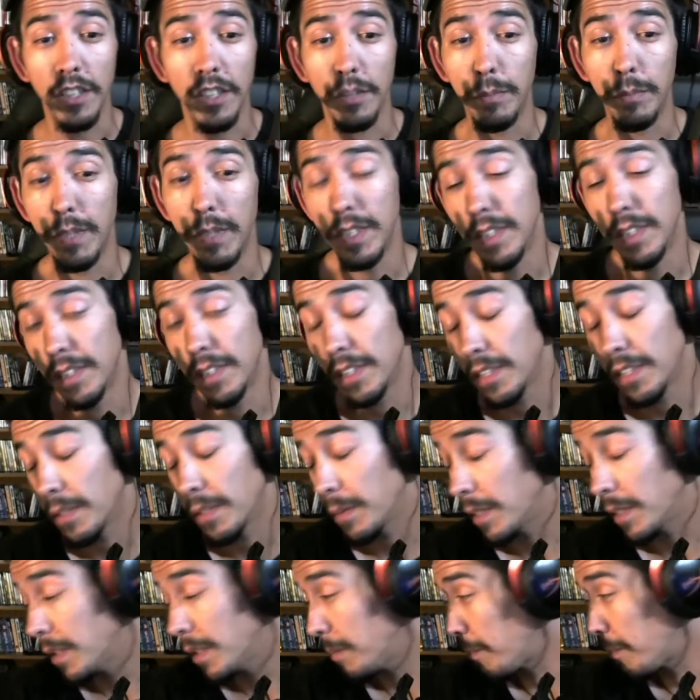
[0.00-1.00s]
But you know
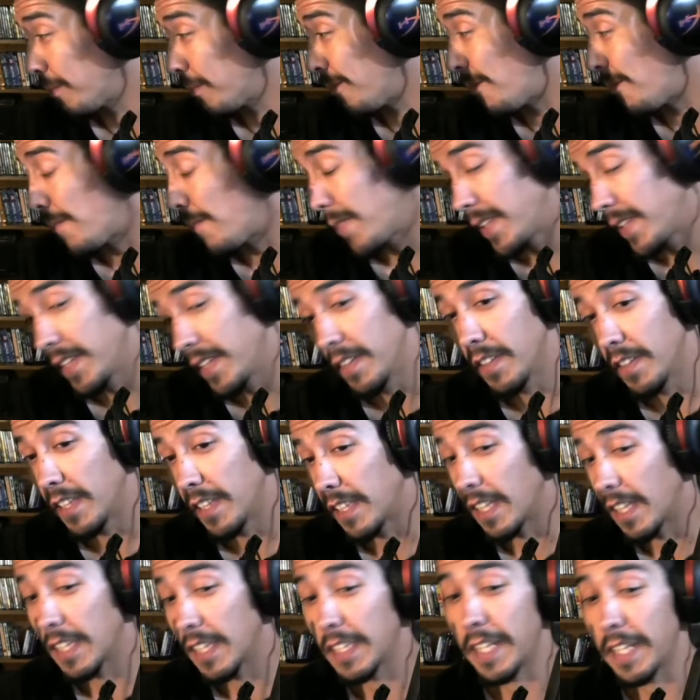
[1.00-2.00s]
what? You know I
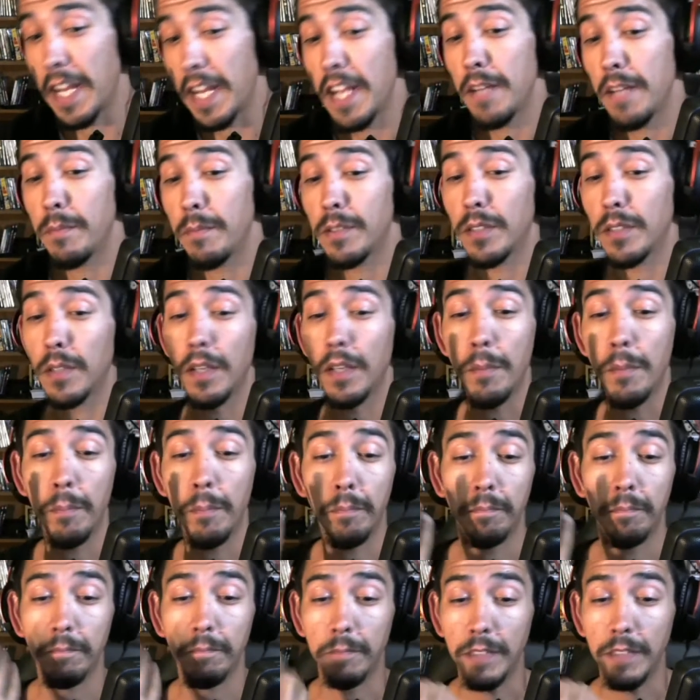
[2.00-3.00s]
got the game, so I'm
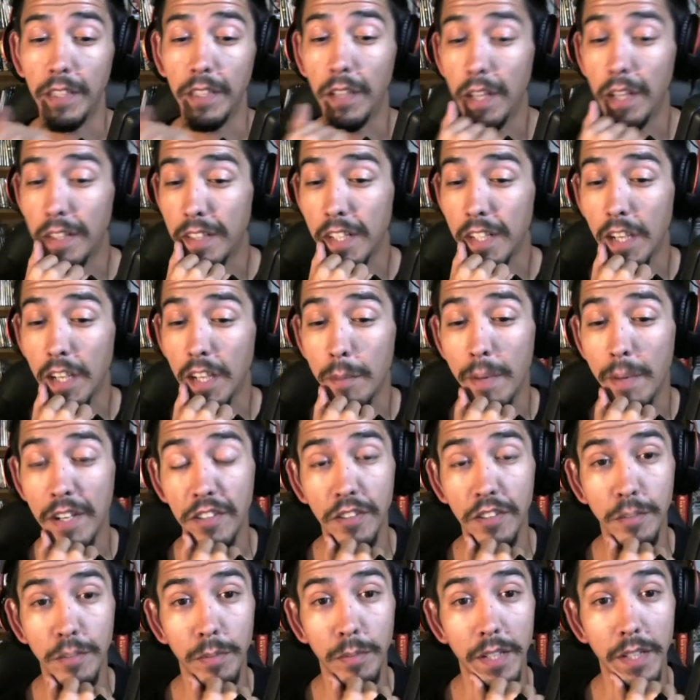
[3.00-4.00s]
you know I think I might
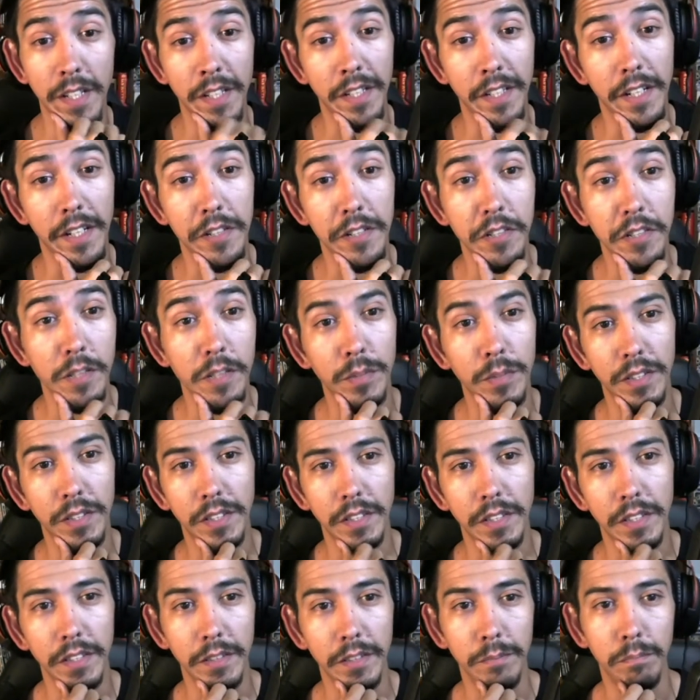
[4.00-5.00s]
just play and catch up with
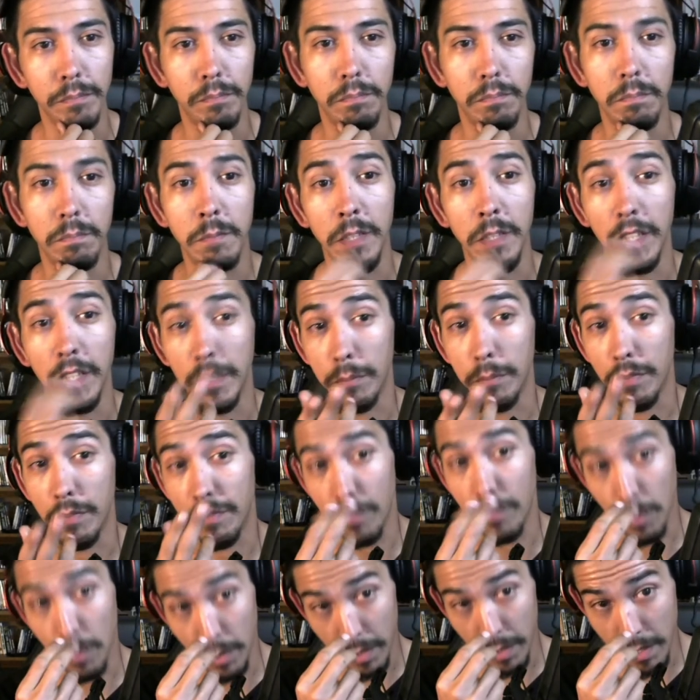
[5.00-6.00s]
it, and you know like
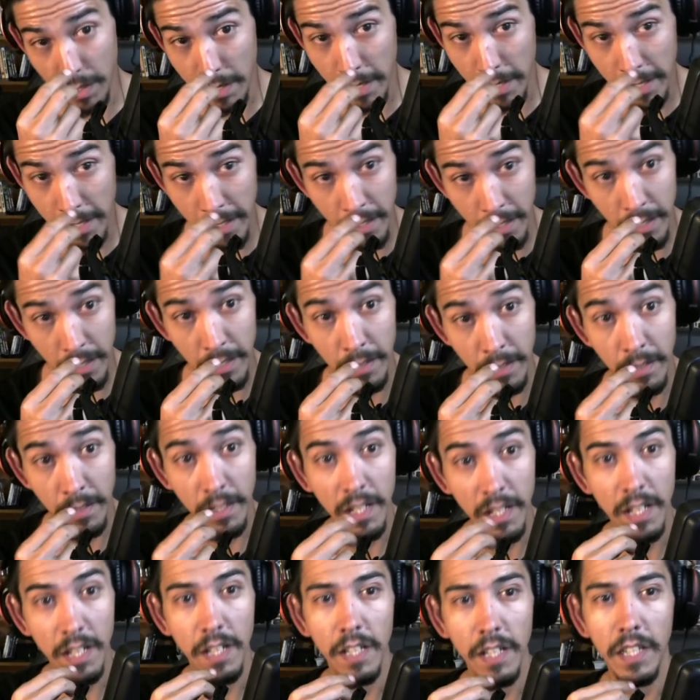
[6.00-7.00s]
before I uh,
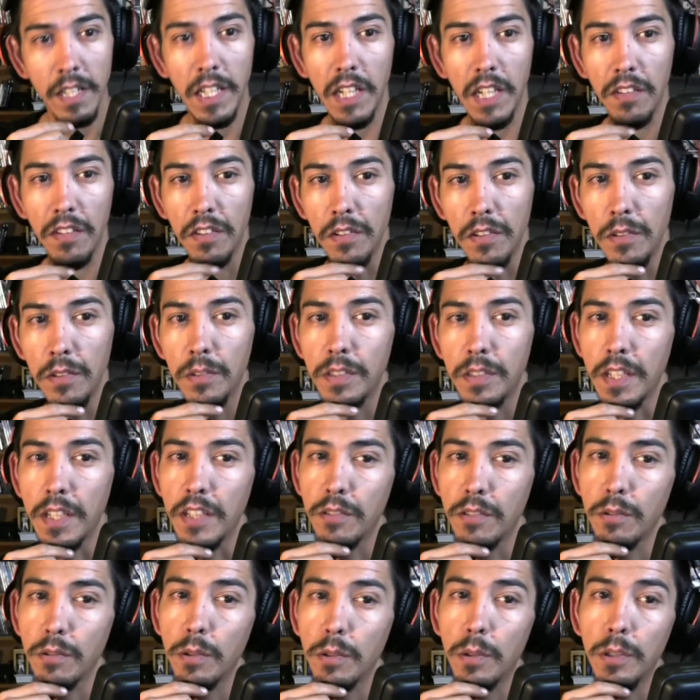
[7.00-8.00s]
give the new Saints
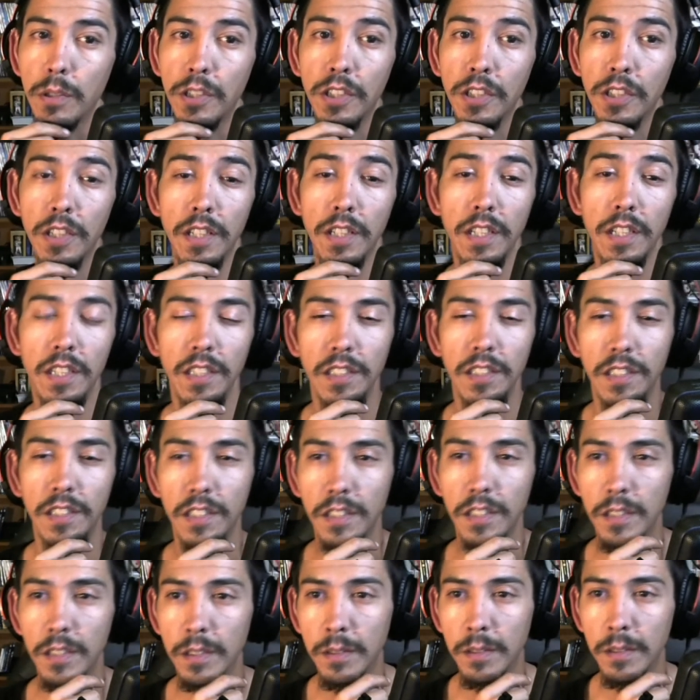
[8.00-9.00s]
Row a shot.
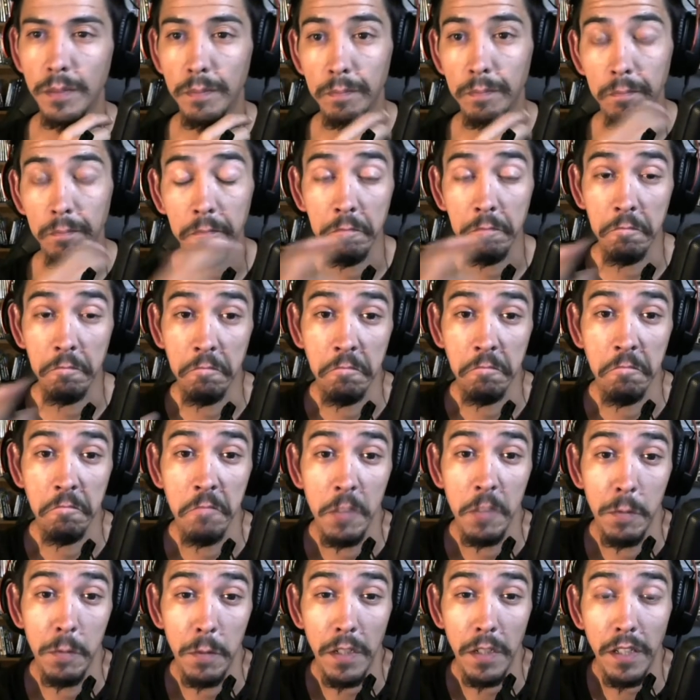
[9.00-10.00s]
So
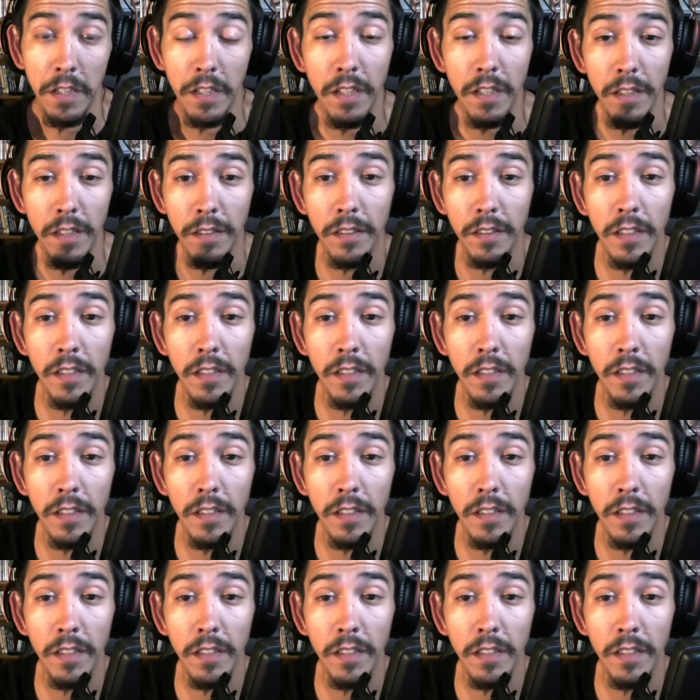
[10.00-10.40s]
why not?